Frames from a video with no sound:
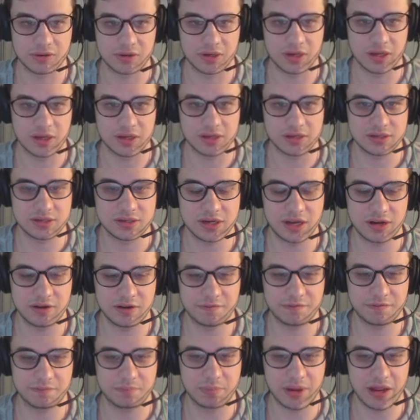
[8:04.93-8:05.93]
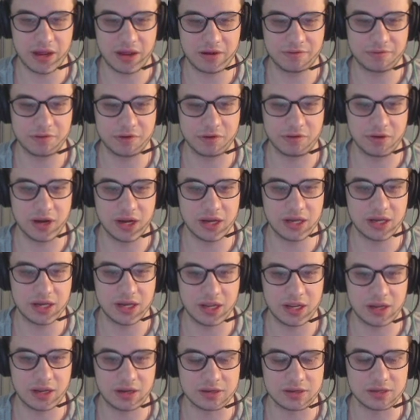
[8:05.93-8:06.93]
it's kind of bad for green
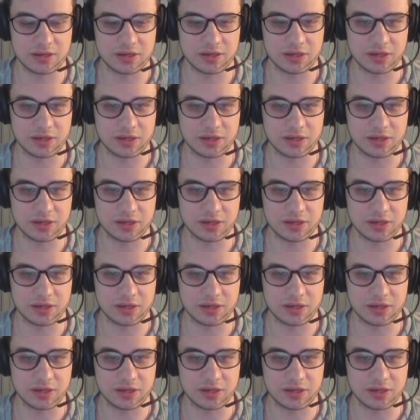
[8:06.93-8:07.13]
that